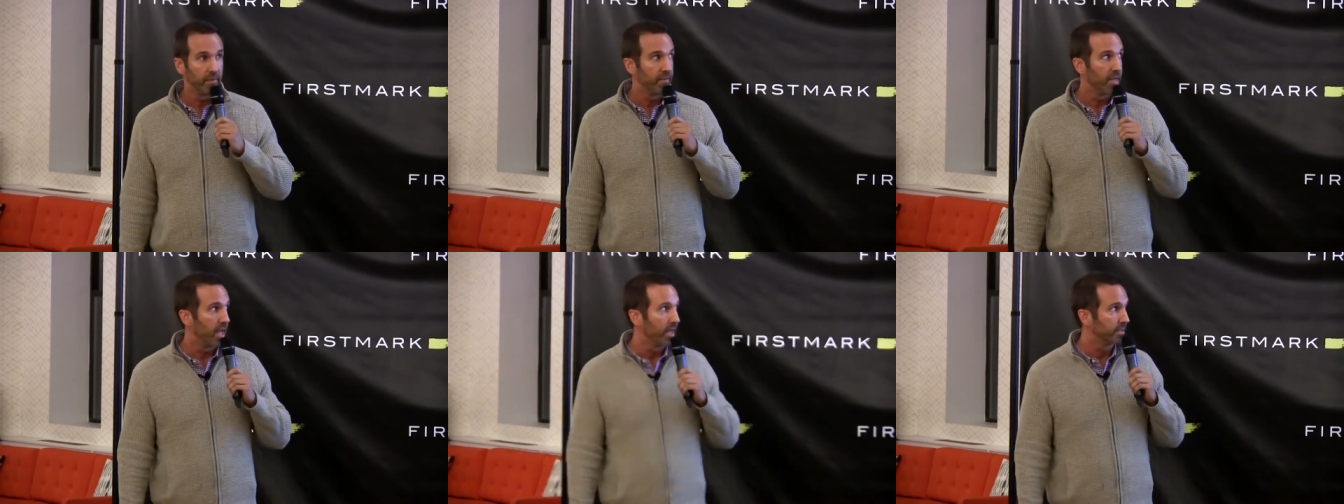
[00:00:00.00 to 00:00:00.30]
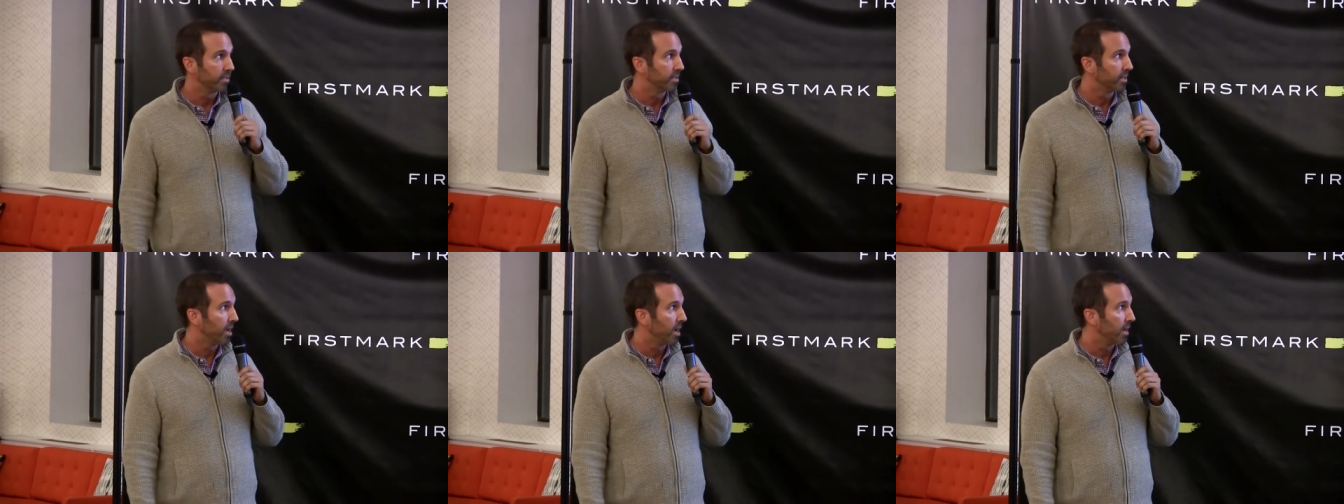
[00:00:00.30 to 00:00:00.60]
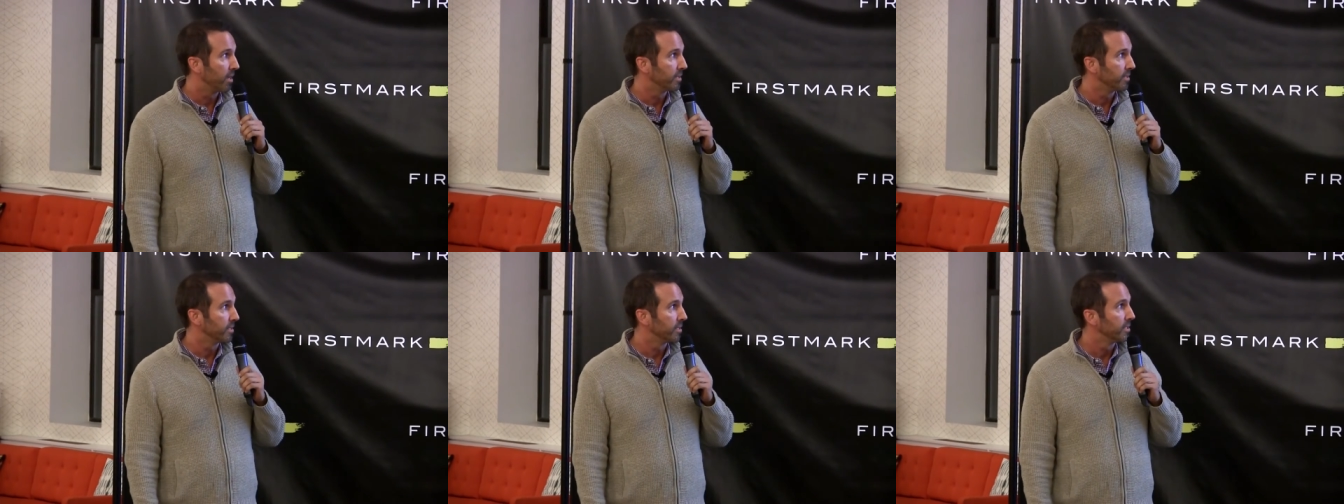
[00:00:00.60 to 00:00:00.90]
of that
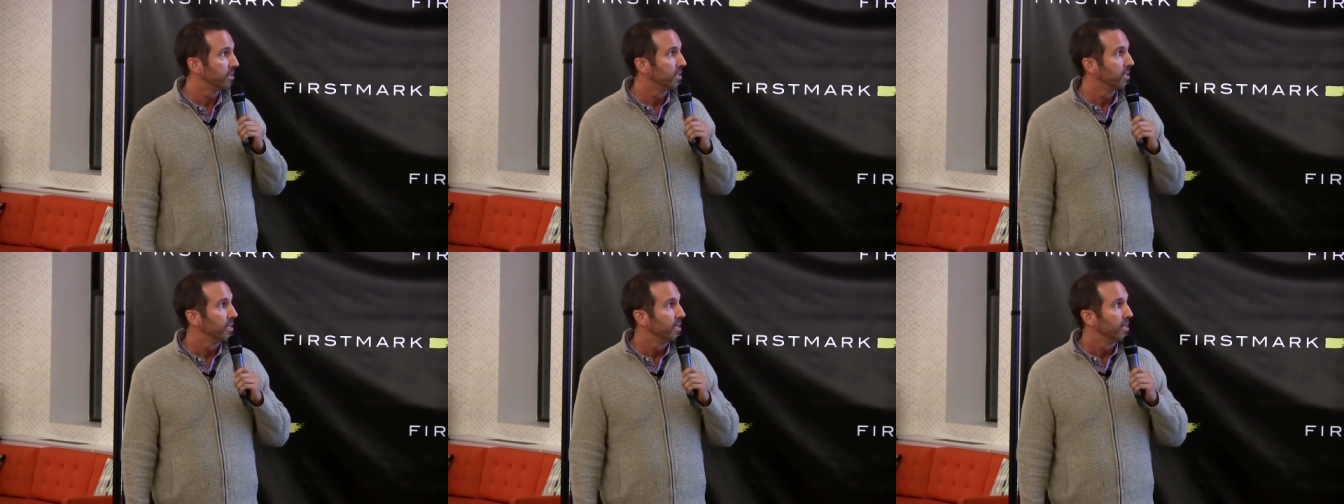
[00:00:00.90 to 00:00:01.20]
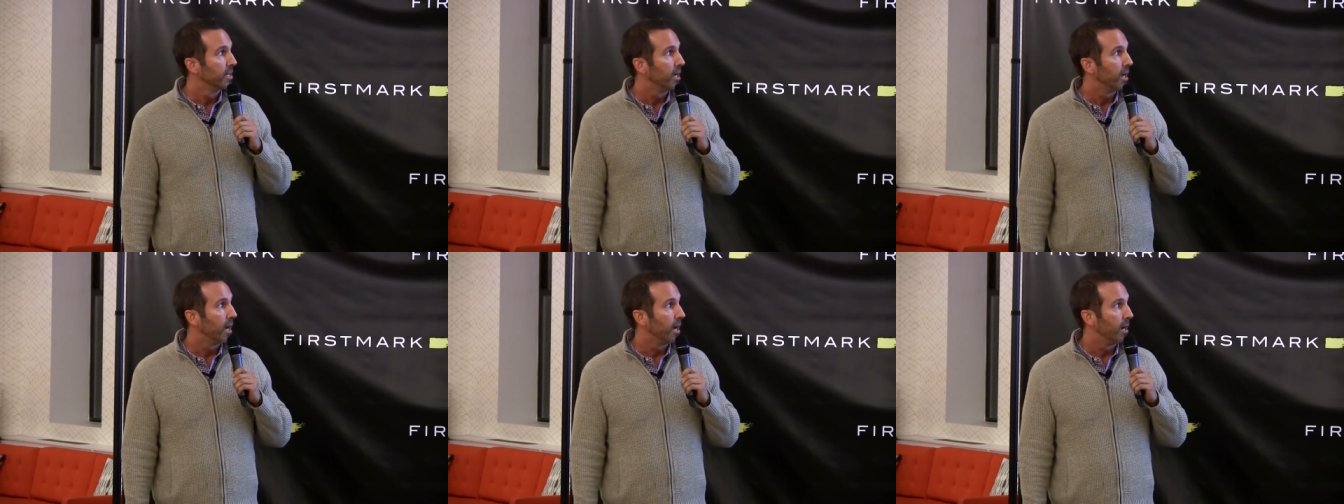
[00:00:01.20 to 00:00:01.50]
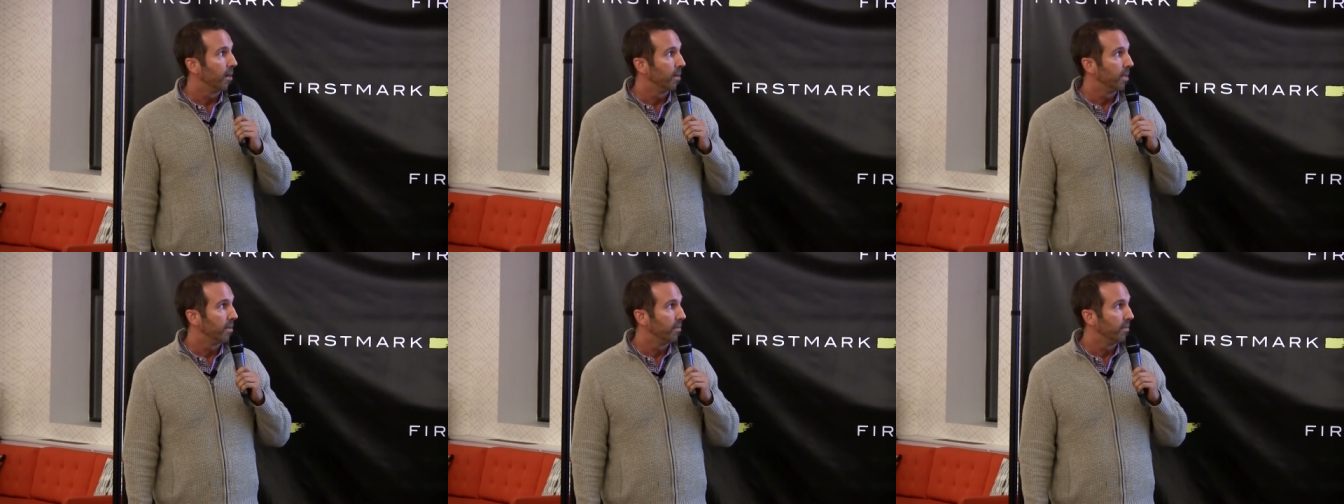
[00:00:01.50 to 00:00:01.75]
size, uh,